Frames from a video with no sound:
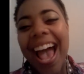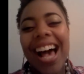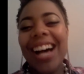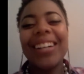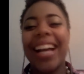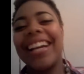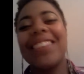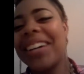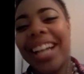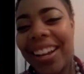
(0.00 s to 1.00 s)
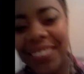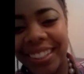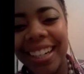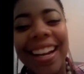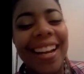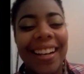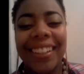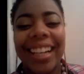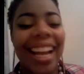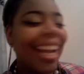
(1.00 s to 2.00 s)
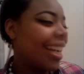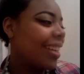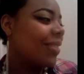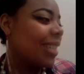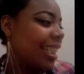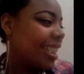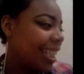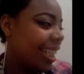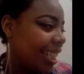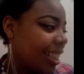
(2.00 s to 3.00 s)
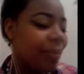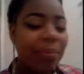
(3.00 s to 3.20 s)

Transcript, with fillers: okay, whatever. Okay, Waajid